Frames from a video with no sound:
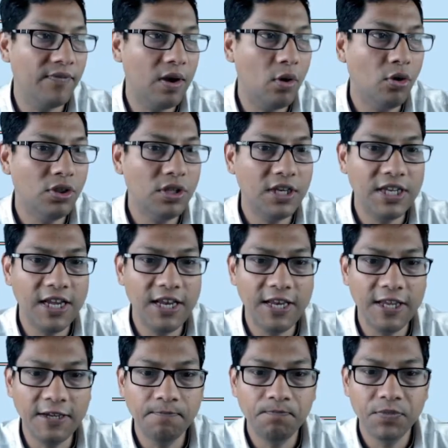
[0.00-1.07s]
Now on the
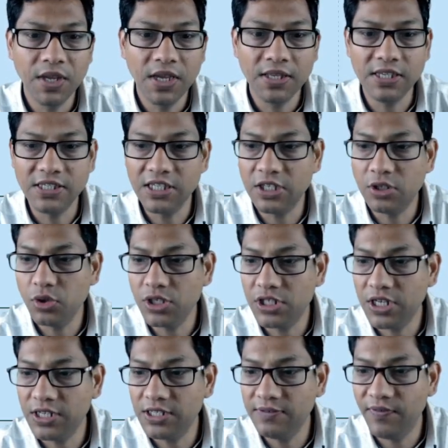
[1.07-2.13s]
daily, the
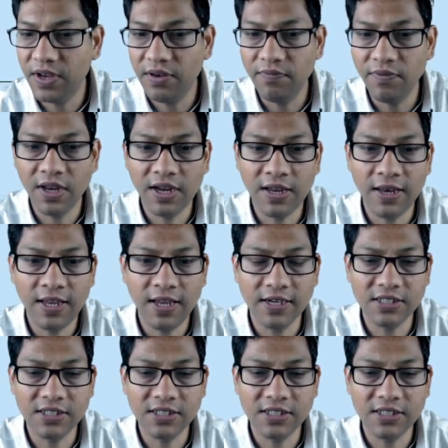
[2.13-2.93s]
situation is very, very clear.